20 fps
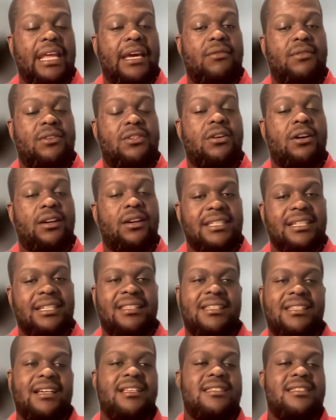language
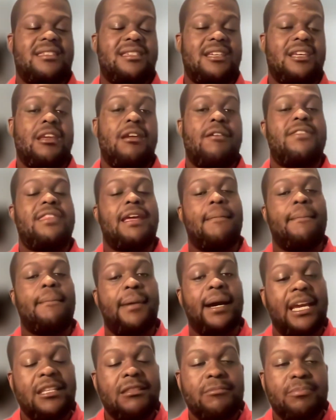content and see if there
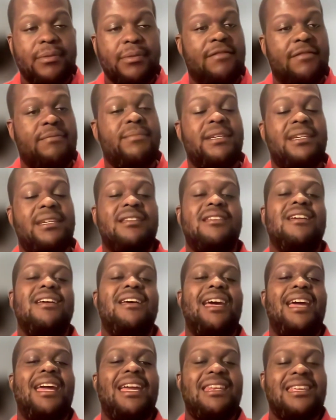might have been
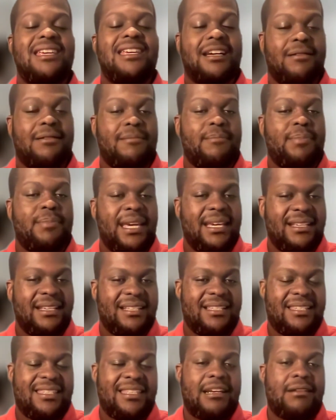any
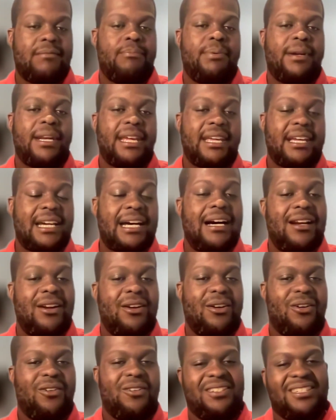campaigns that break our
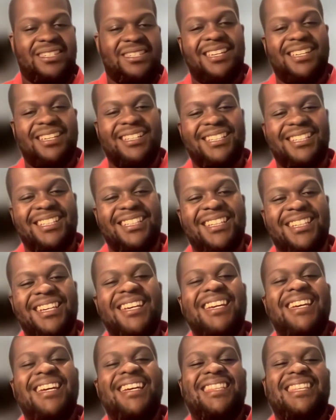laws
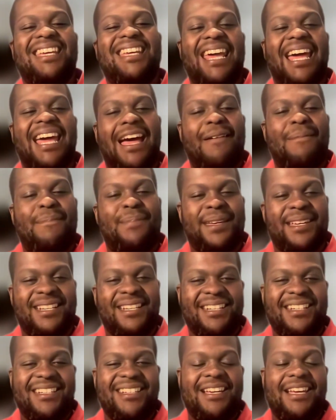that
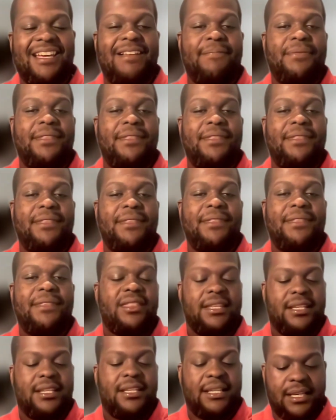happened and
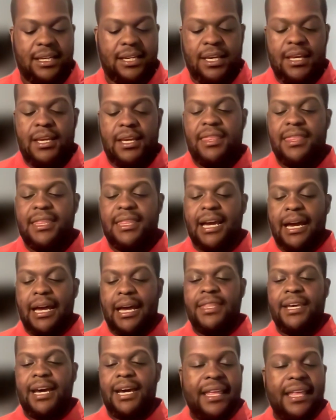on there.
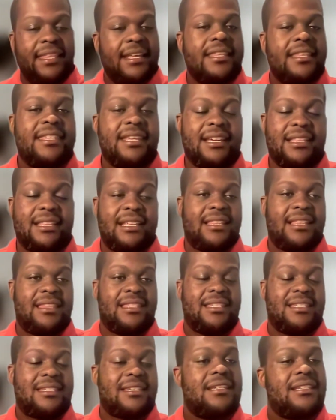The other thing that
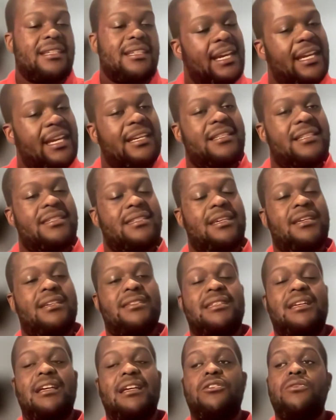this creates is
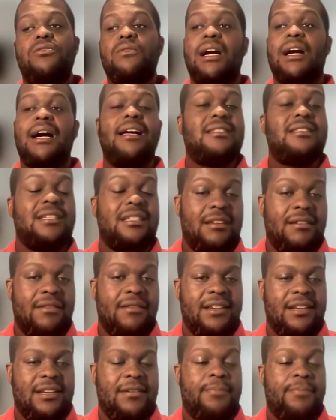that you can't
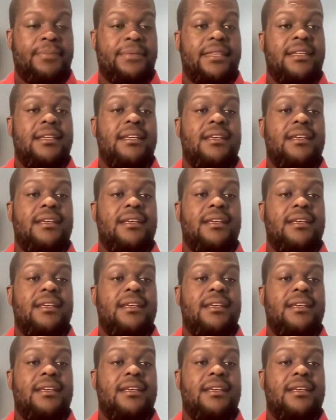even